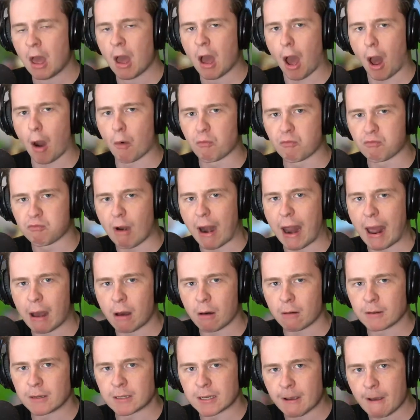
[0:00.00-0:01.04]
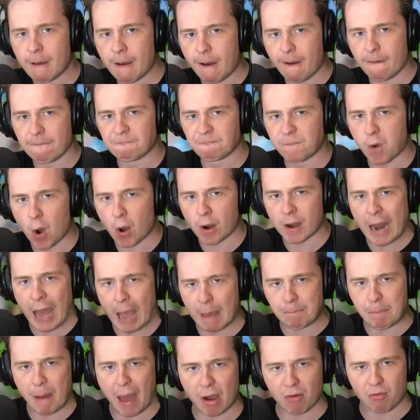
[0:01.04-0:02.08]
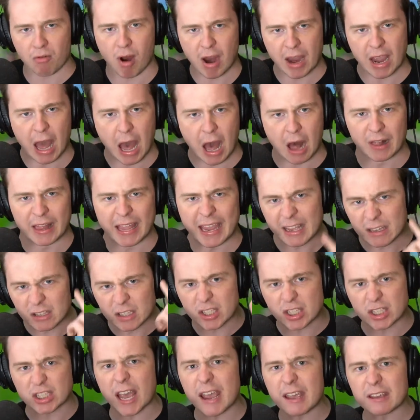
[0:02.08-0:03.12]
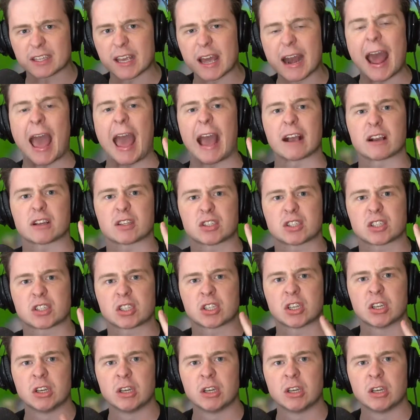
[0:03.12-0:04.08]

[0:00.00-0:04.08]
a round of Fortnite Battle Royale in Season X